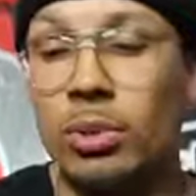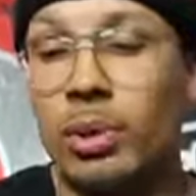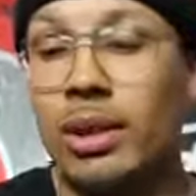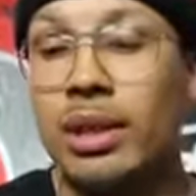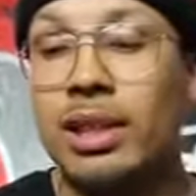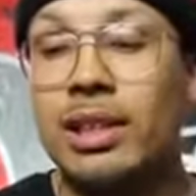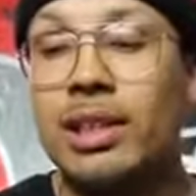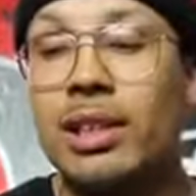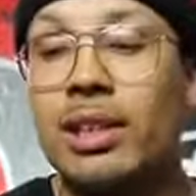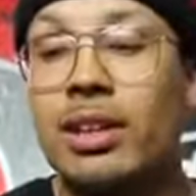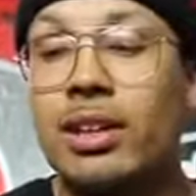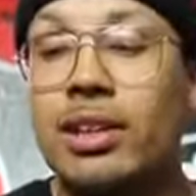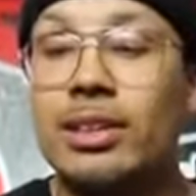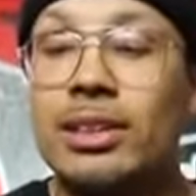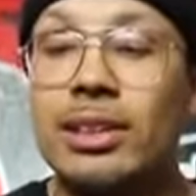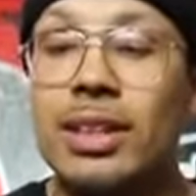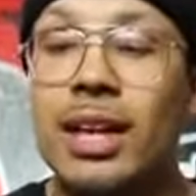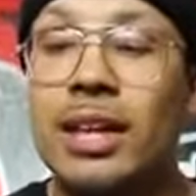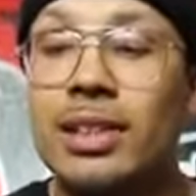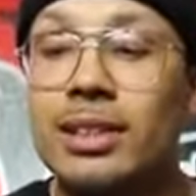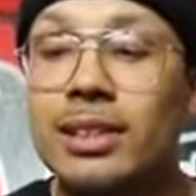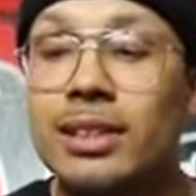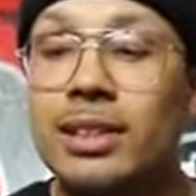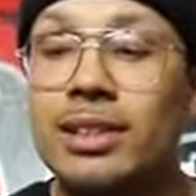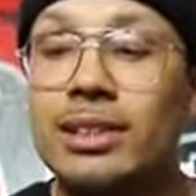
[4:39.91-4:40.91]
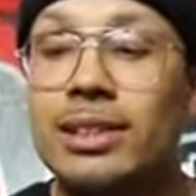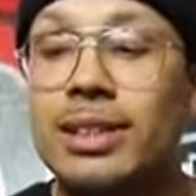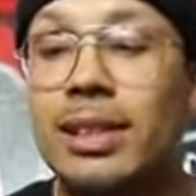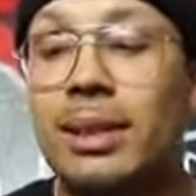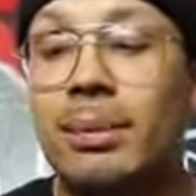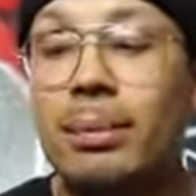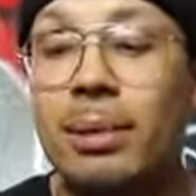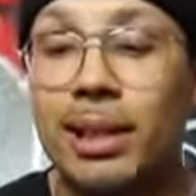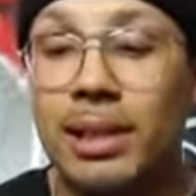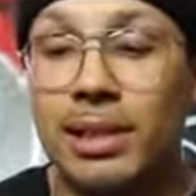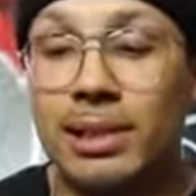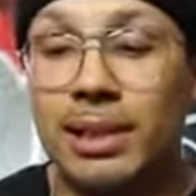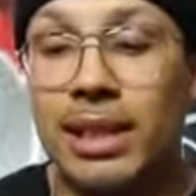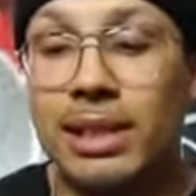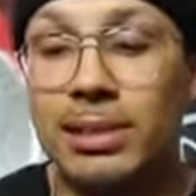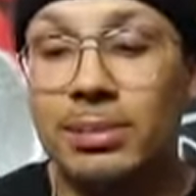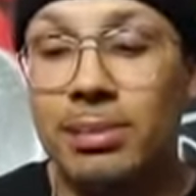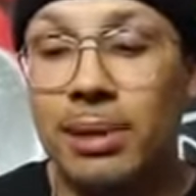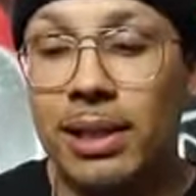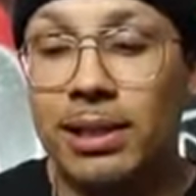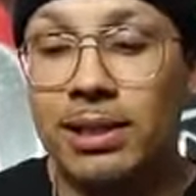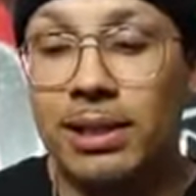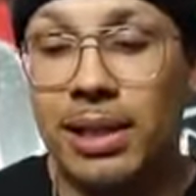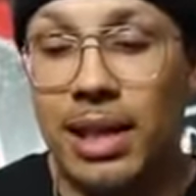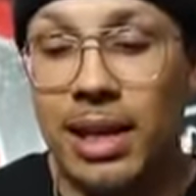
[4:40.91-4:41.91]
we're gonna click on a size 13 because that's
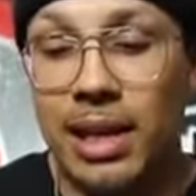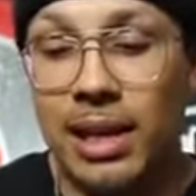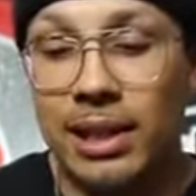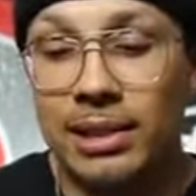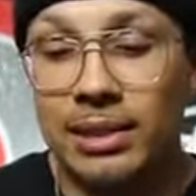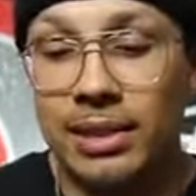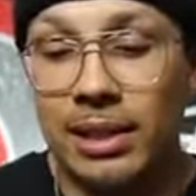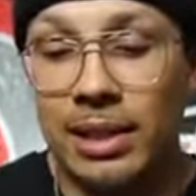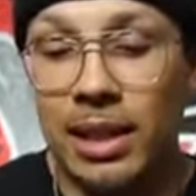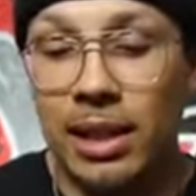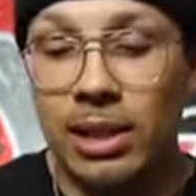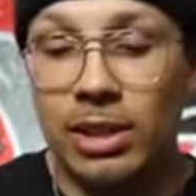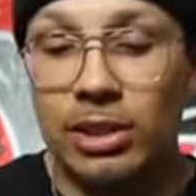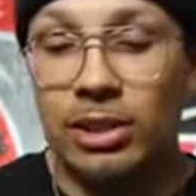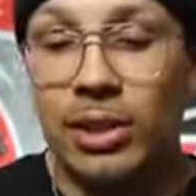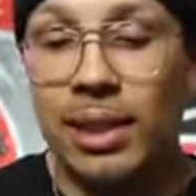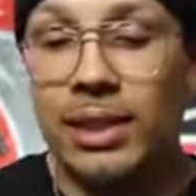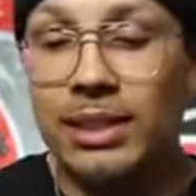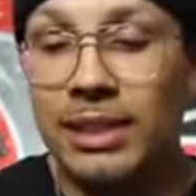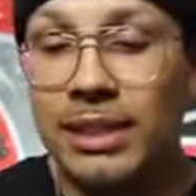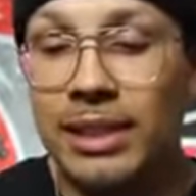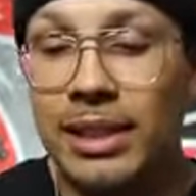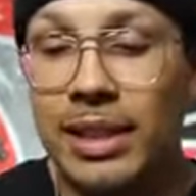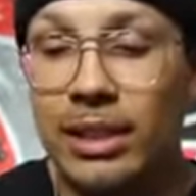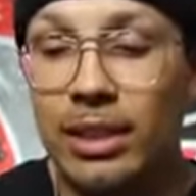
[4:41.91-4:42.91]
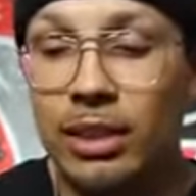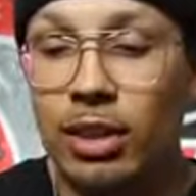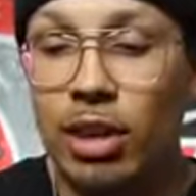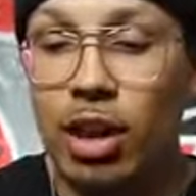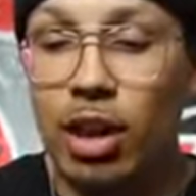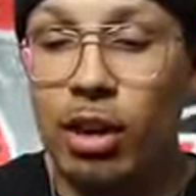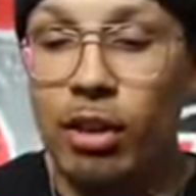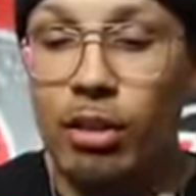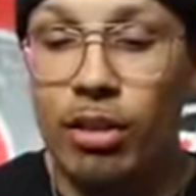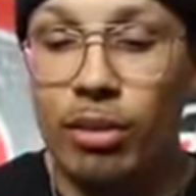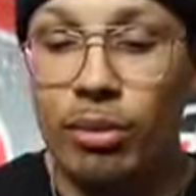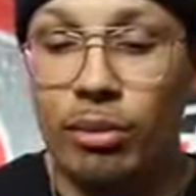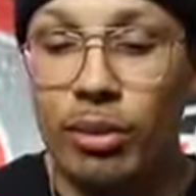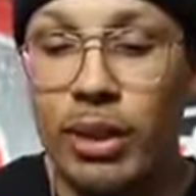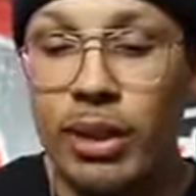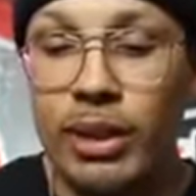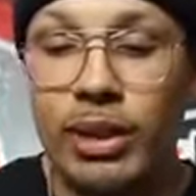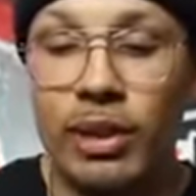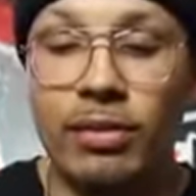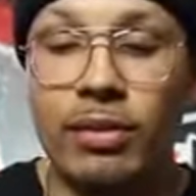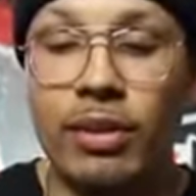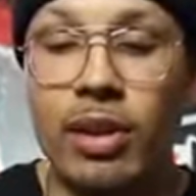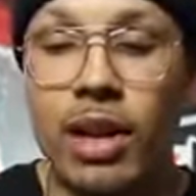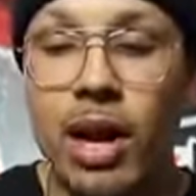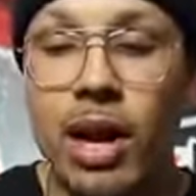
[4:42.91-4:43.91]
my size. So I see that there are 3
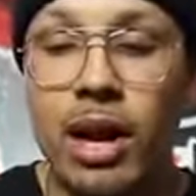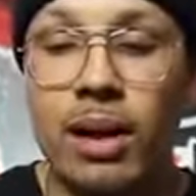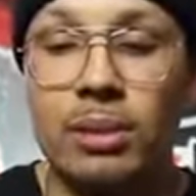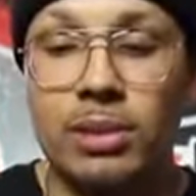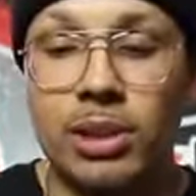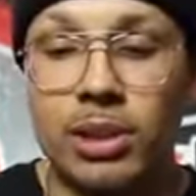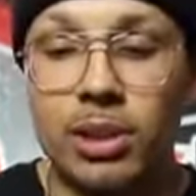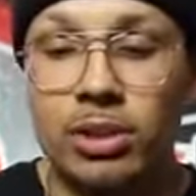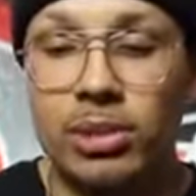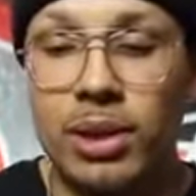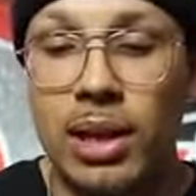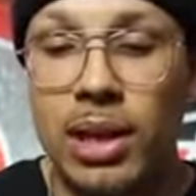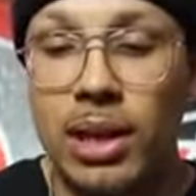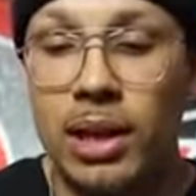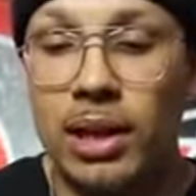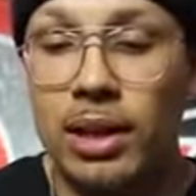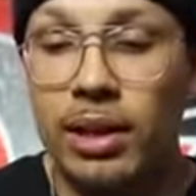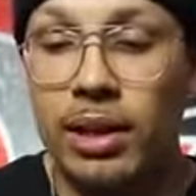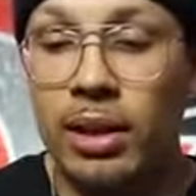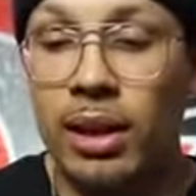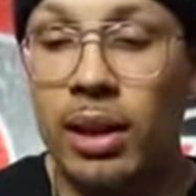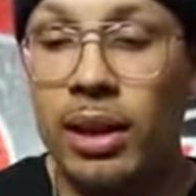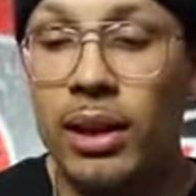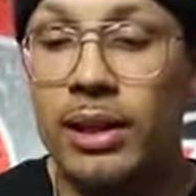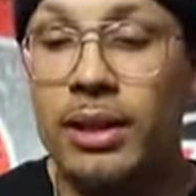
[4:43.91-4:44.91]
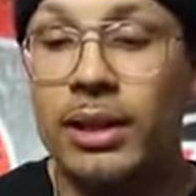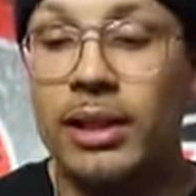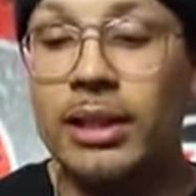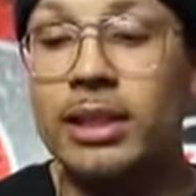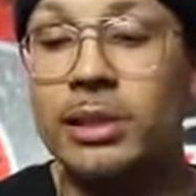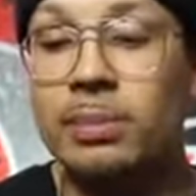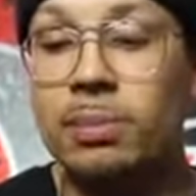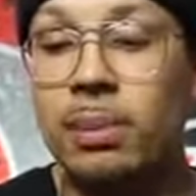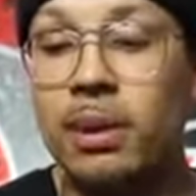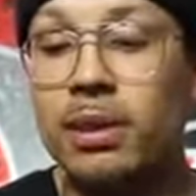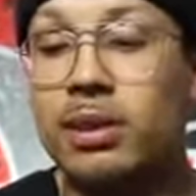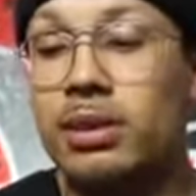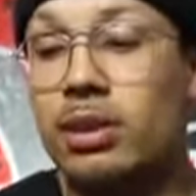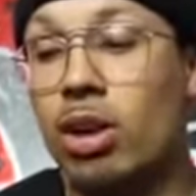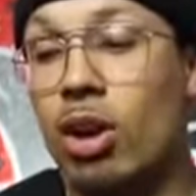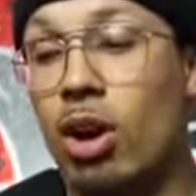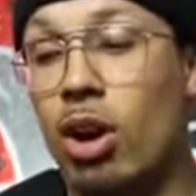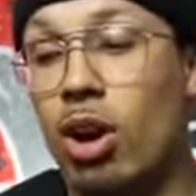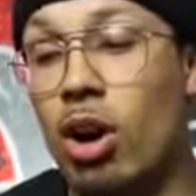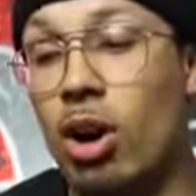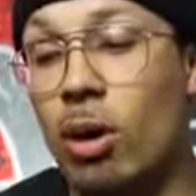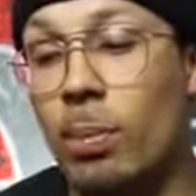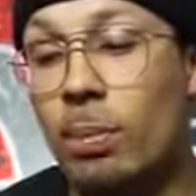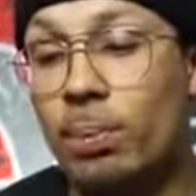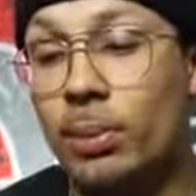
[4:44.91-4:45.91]
different options right here. These pairs are
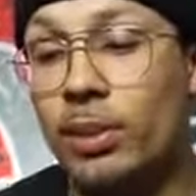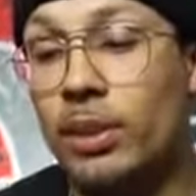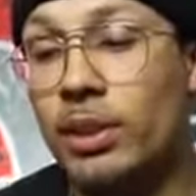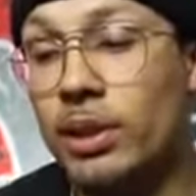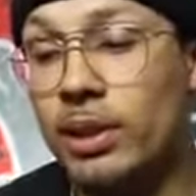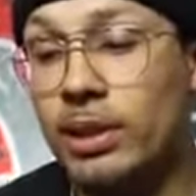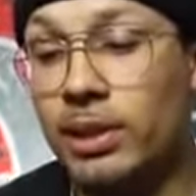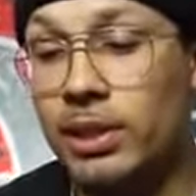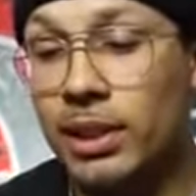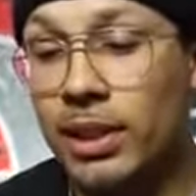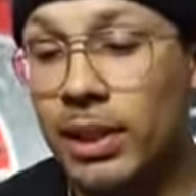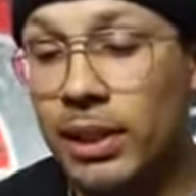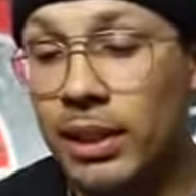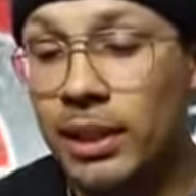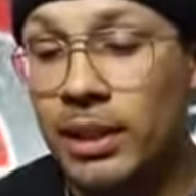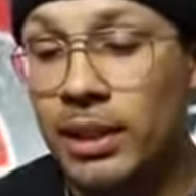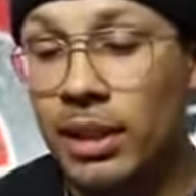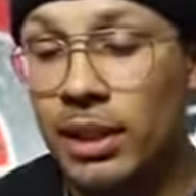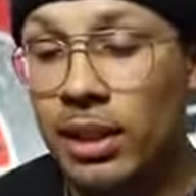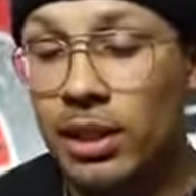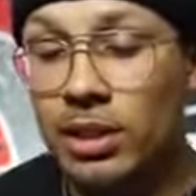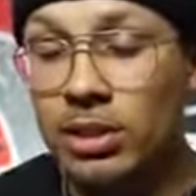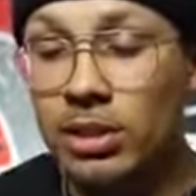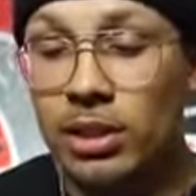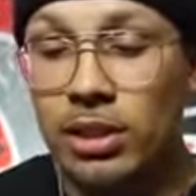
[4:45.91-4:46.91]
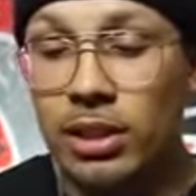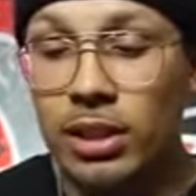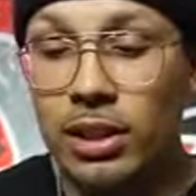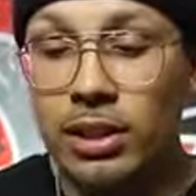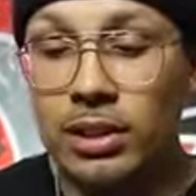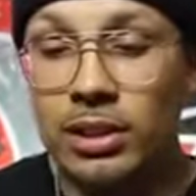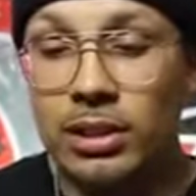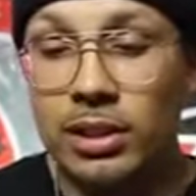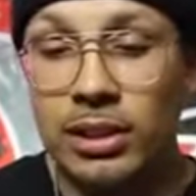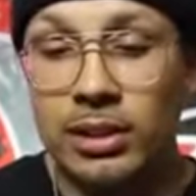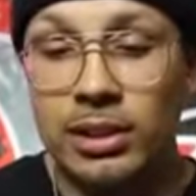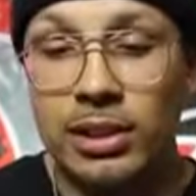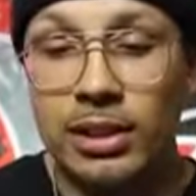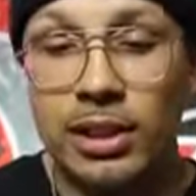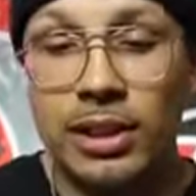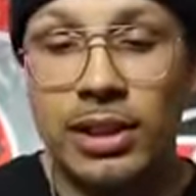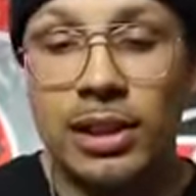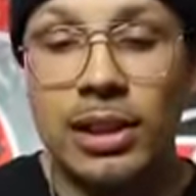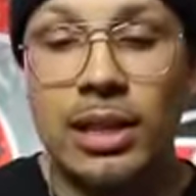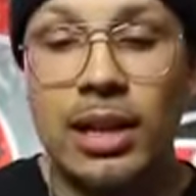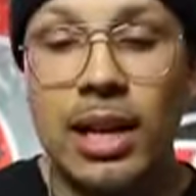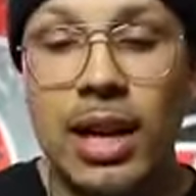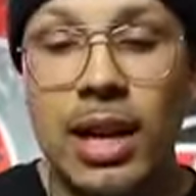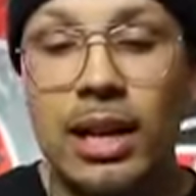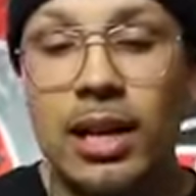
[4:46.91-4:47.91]
all pretty clean. So let's look at
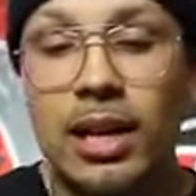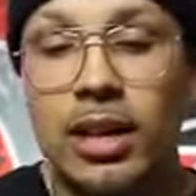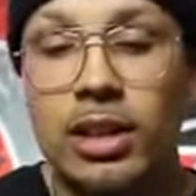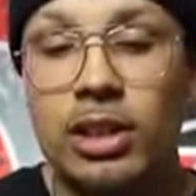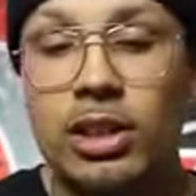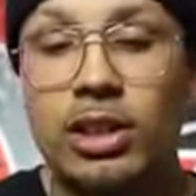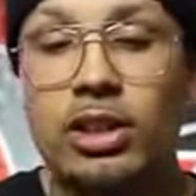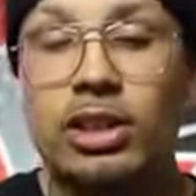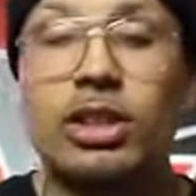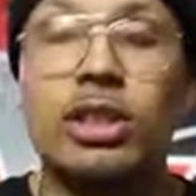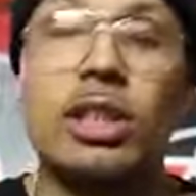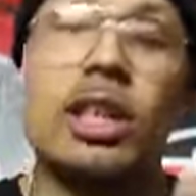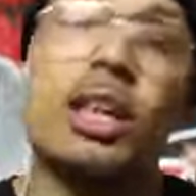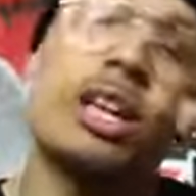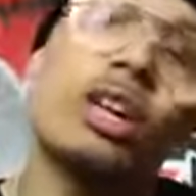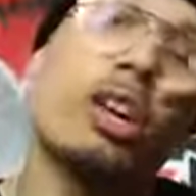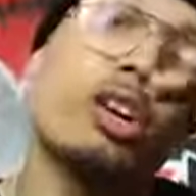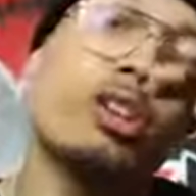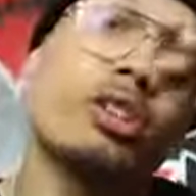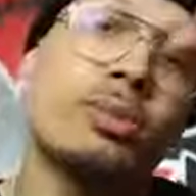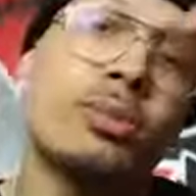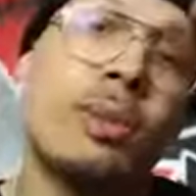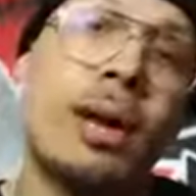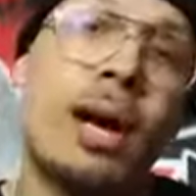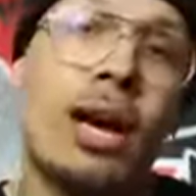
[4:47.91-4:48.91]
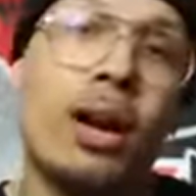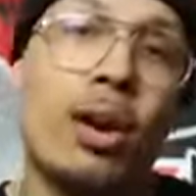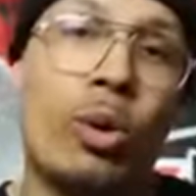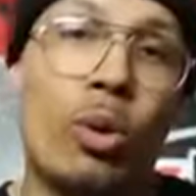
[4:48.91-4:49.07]
the 900. It goes by